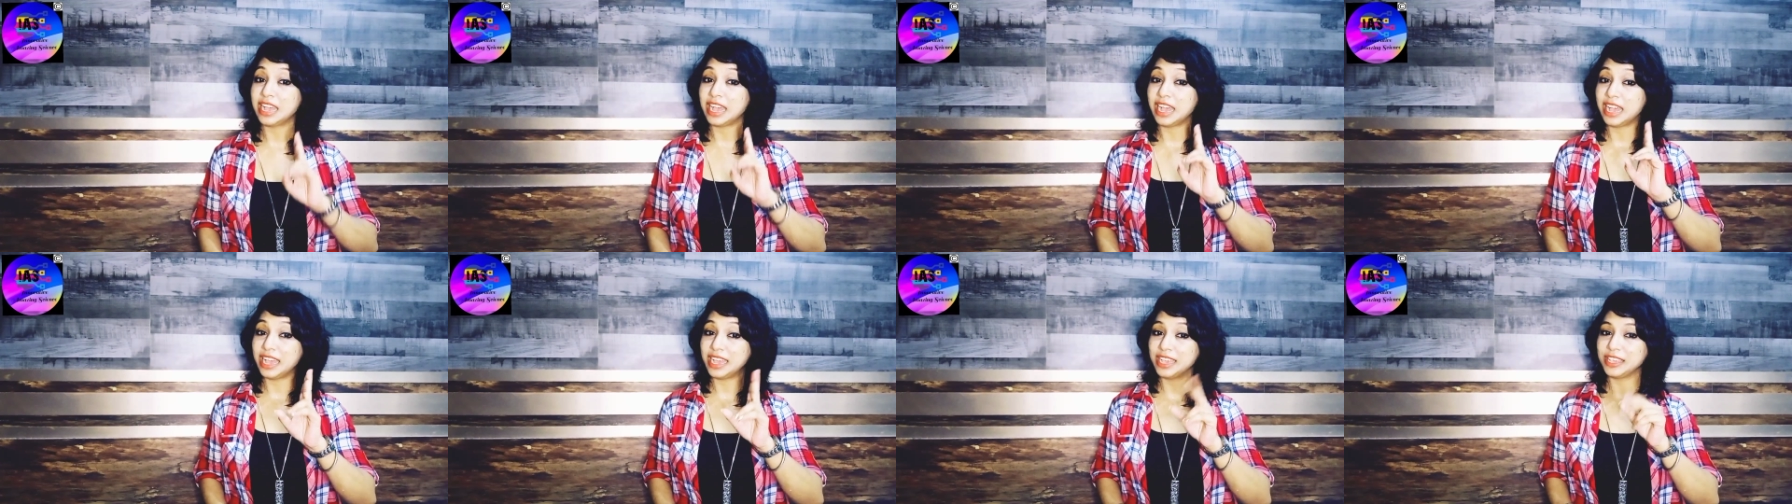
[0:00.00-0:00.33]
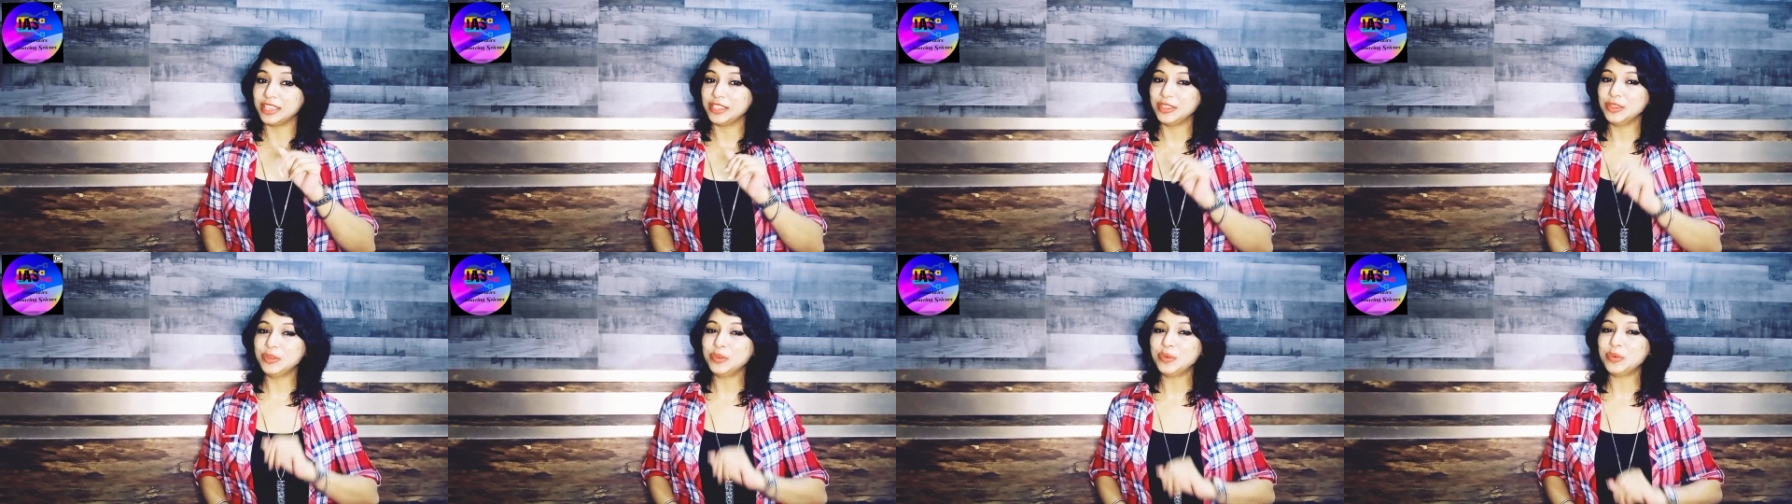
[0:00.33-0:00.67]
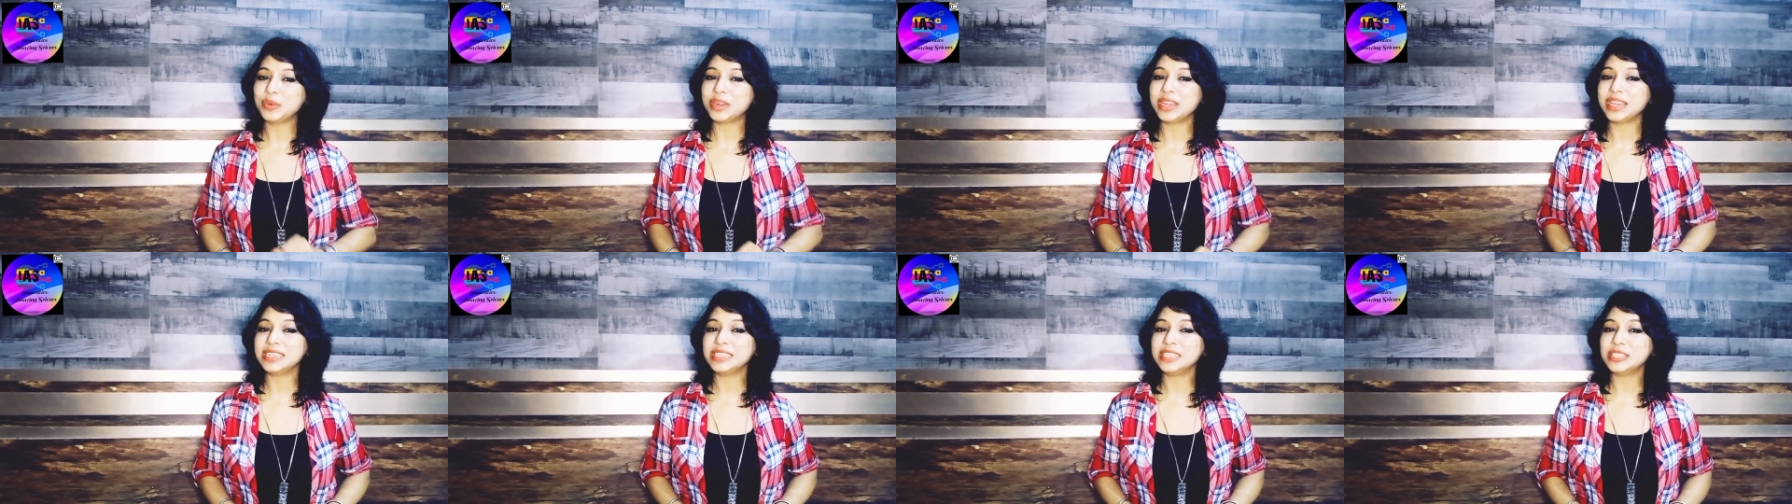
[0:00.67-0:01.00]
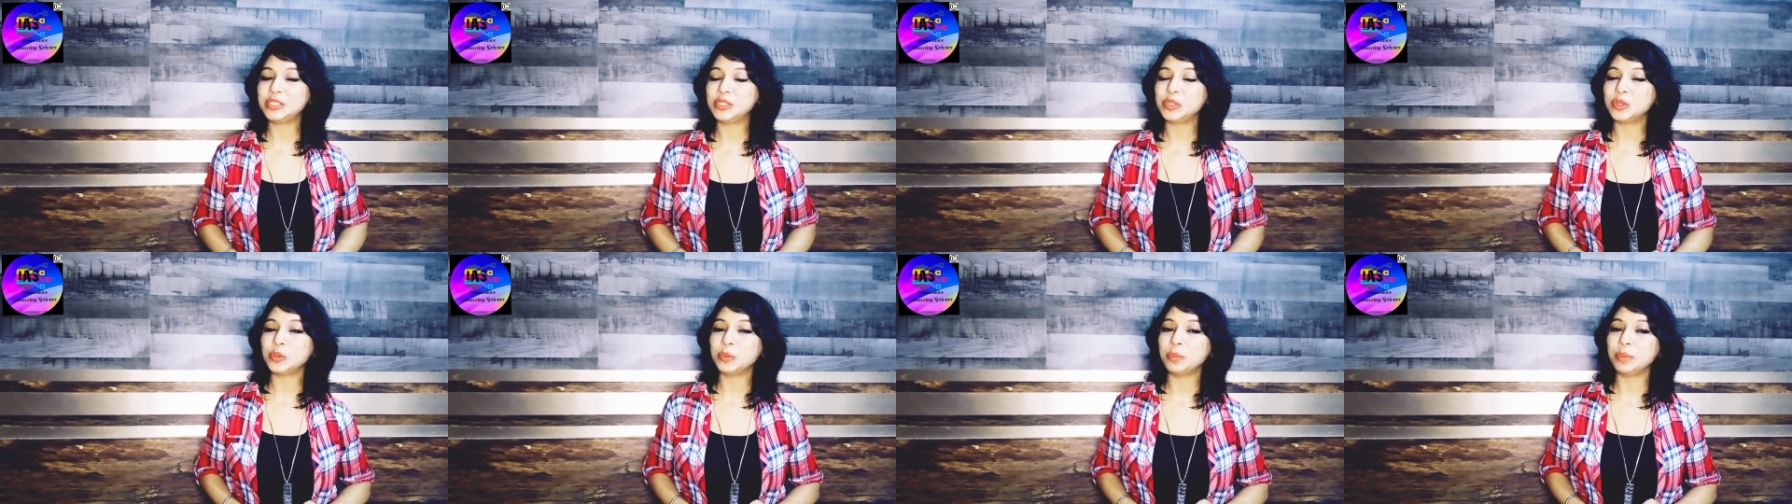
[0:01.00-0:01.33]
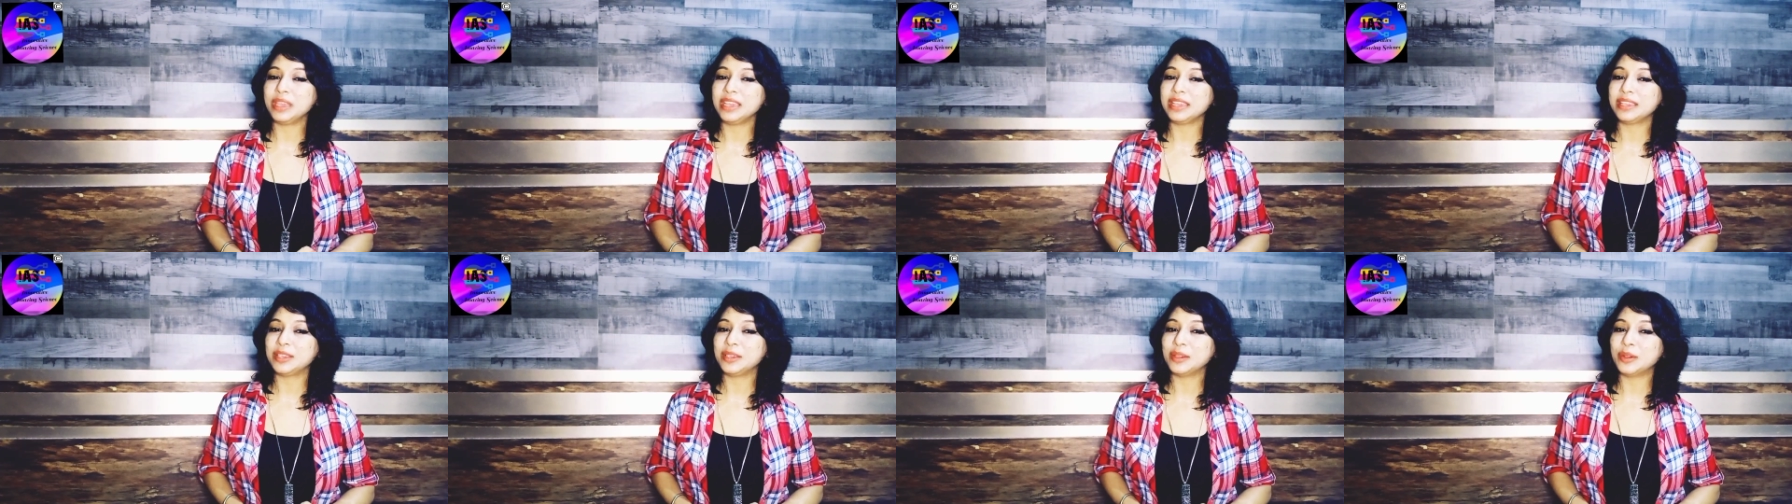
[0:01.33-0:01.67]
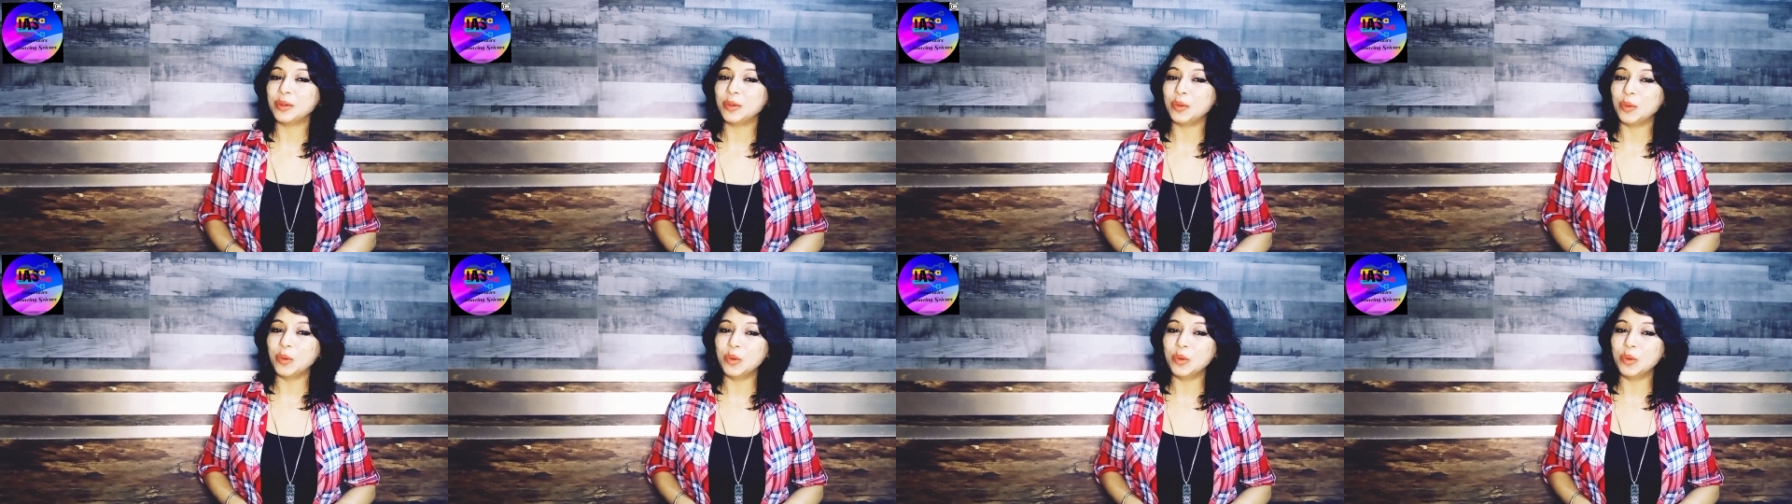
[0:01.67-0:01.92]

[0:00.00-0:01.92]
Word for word: Are you ready to make your